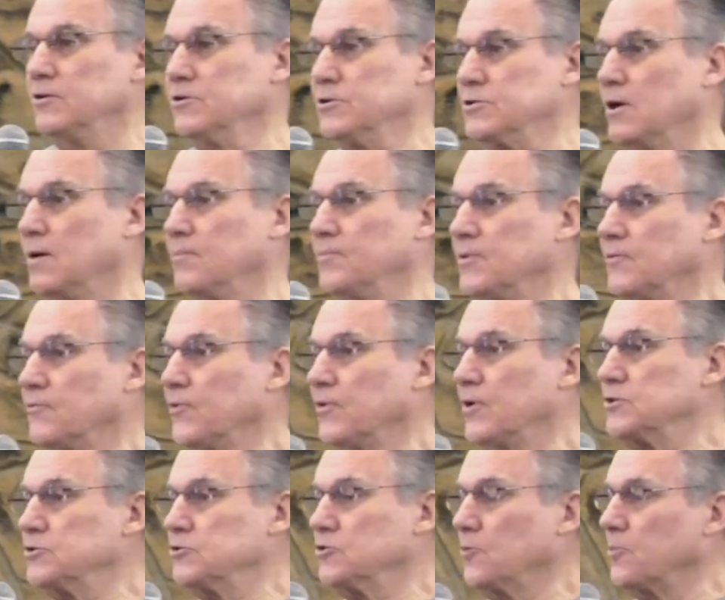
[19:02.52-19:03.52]
to do something
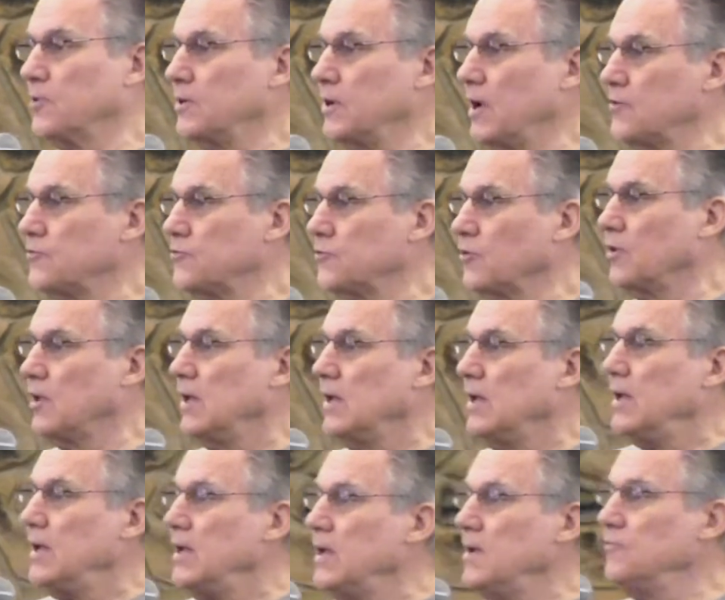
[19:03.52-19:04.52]
very supernatural.
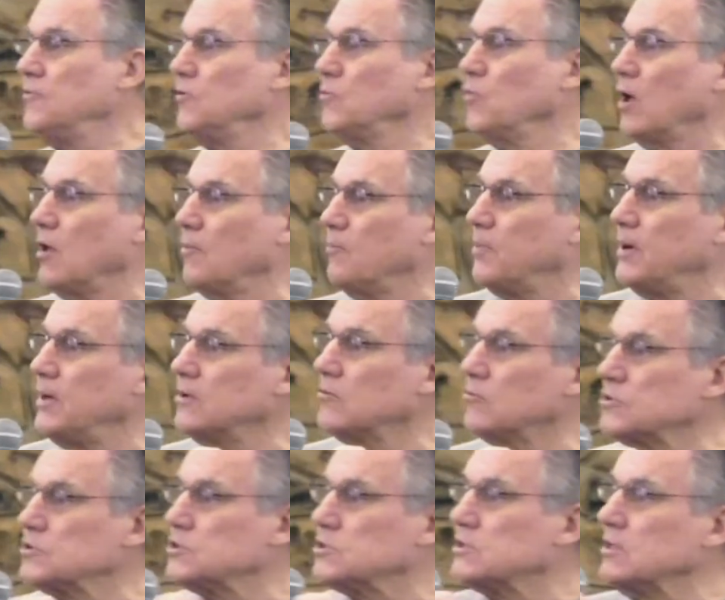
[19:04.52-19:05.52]
Even while
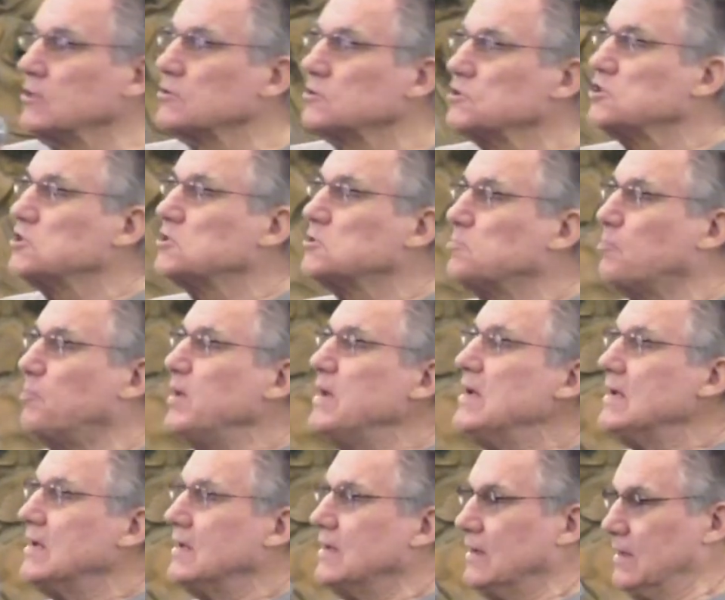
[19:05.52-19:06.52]
Peter is still
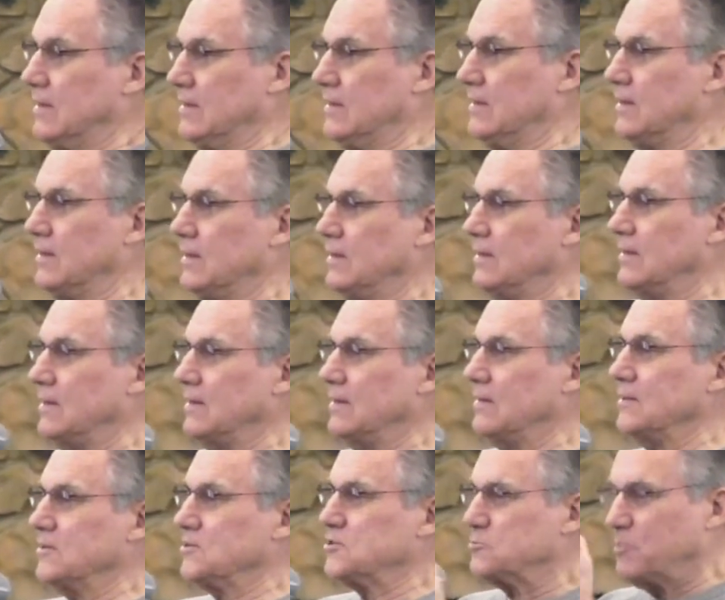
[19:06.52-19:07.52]
speaking,
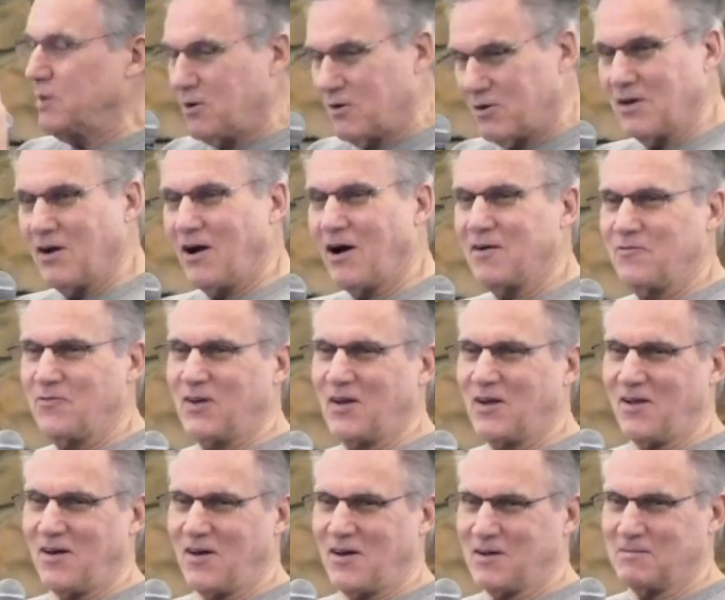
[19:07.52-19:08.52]
the Spirit of God
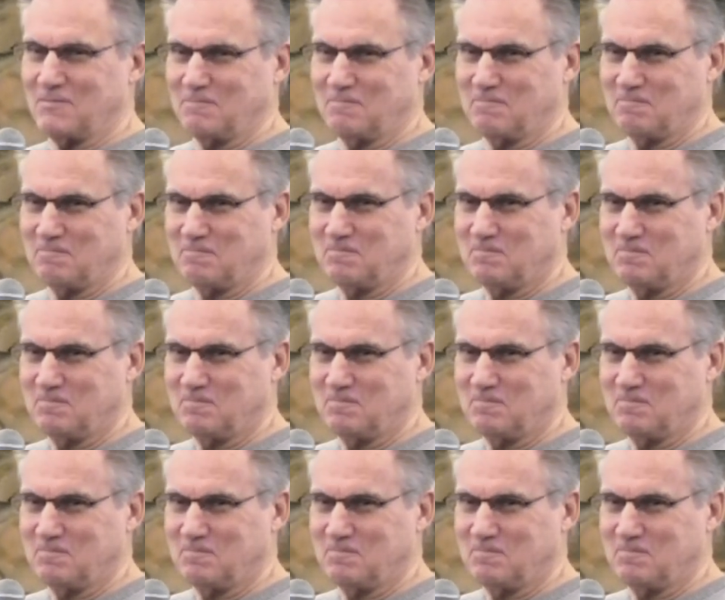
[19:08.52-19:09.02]
fell on him.